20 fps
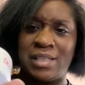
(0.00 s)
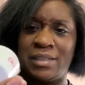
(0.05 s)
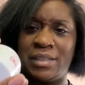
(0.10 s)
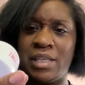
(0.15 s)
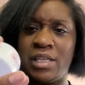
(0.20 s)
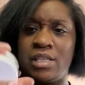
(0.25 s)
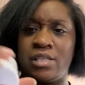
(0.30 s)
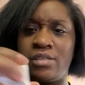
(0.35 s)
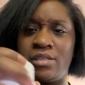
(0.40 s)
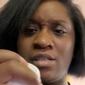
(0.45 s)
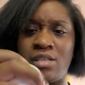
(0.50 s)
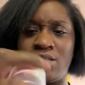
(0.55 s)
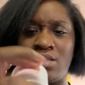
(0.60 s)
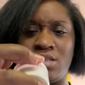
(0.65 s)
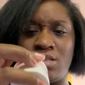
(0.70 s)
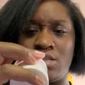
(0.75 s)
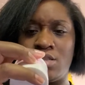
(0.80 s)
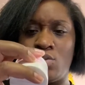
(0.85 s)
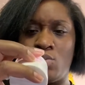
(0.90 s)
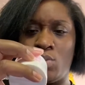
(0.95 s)
I think this
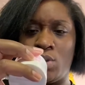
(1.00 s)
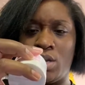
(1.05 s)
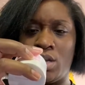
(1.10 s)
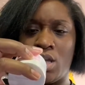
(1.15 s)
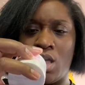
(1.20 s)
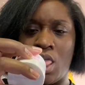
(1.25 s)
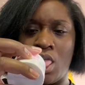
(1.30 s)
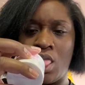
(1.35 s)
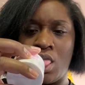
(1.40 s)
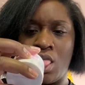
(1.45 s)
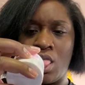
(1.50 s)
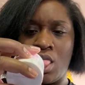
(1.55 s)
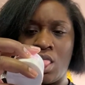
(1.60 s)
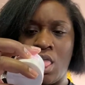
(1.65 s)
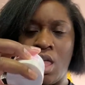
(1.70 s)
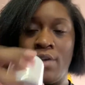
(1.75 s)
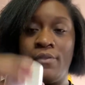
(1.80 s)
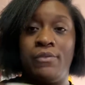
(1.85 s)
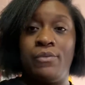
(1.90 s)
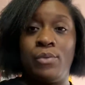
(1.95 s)
is what,
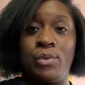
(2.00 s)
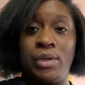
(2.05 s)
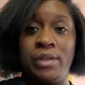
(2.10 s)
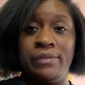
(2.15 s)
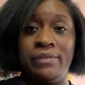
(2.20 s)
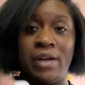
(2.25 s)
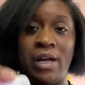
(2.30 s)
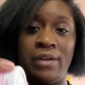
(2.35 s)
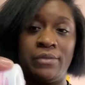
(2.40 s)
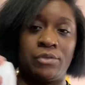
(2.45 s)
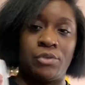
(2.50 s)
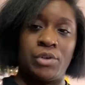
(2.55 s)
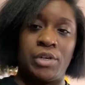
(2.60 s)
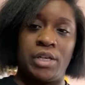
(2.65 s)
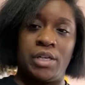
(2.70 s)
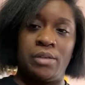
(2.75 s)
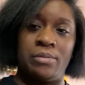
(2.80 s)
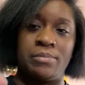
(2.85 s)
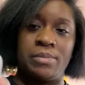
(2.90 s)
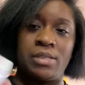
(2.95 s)
45
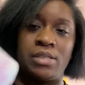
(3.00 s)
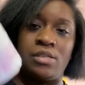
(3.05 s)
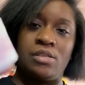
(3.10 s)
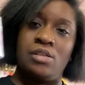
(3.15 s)
grams.